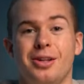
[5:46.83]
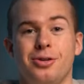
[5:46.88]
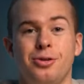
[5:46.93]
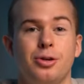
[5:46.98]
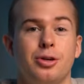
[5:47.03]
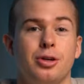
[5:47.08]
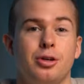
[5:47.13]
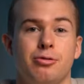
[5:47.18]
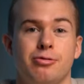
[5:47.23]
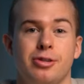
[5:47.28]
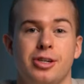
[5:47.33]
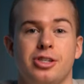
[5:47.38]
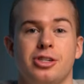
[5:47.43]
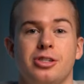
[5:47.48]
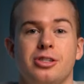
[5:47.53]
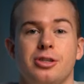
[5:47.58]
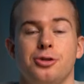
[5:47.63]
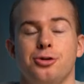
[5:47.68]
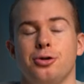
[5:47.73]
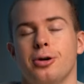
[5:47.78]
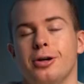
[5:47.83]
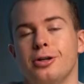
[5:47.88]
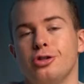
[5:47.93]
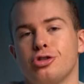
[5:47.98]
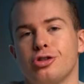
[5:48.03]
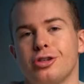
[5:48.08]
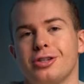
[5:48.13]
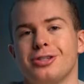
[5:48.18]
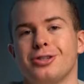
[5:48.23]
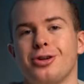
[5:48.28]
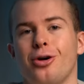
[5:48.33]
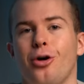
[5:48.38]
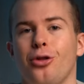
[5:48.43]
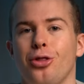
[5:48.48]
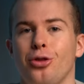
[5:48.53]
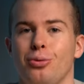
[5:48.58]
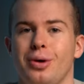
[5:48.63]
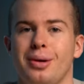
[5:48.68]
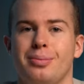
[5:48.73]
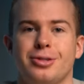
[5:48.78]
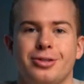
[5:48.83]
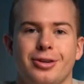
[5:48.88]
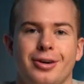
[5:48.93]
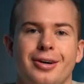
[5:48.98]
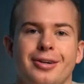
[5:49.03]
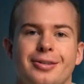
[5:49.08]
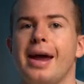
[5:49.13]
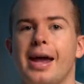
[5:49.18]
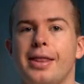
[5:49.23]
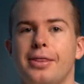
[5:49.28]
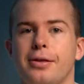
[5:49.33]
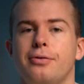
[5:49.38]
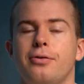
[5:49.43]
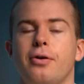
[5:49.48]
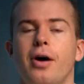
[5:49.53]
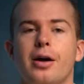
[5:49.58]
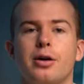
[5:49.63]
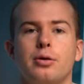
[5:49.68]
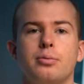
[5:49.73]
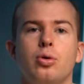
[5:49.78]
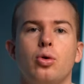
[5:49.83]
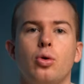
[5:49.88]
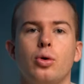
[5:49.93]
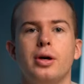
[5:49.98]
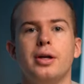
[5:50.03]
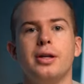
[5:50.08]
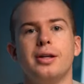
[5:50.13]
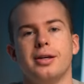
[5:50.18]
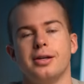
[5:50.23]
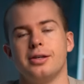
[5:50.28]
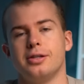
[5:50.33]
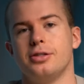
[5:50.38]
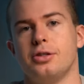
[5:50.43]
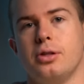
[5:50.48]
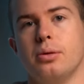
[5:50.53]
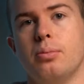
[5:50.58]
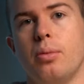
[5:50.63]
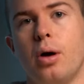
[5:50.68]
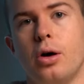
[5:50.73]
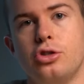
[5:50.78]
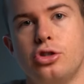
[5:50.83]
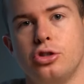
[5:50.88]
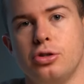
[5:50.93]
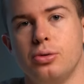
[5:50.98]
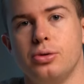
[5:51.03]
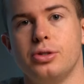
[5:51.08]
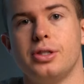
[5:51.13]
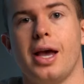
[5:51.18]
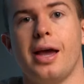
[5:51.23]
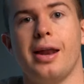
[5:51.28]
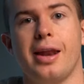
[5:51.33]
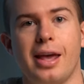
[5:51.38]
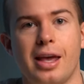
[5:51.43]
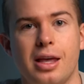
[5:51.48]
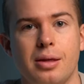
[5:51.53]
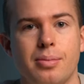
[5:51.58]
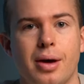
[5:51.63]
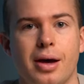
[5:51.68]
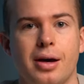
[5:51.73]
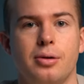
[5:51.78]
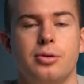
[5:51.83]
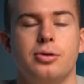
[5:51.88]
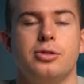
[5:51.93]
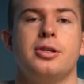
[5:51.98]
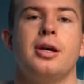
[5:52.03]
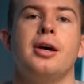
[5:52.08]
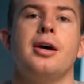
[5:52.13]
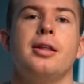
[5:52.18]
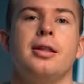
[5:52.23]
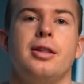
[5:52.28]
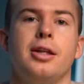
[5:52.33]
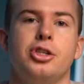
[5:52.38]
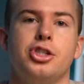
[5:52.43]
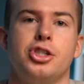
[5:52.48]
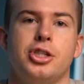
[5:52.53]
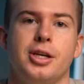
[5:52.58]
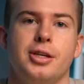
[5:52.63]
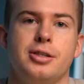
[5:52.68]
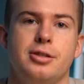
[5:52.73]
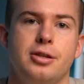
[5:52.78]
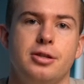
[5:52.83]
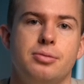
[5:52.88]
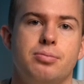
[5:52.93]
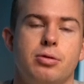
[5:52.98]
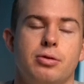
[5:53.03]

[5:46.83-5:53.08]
and you can register your interest on the website. And the final point is the modules and emails that Sharesies